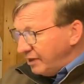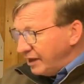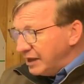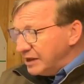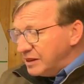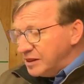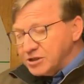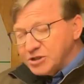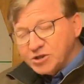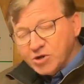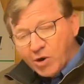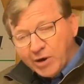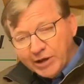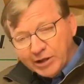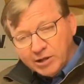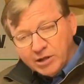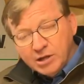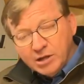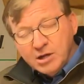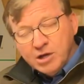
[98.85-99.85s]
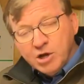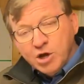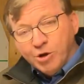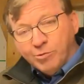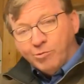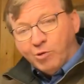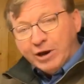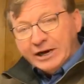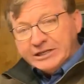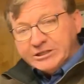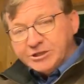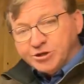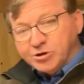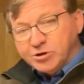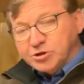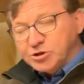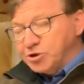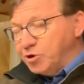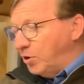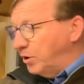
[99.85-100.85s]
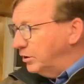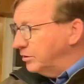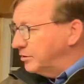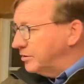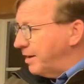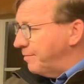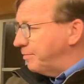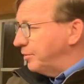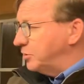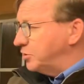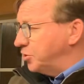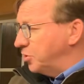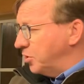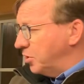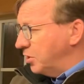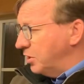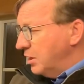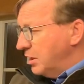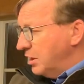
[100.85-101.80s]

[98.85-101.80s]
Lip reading: The soil moisture, soil temperature,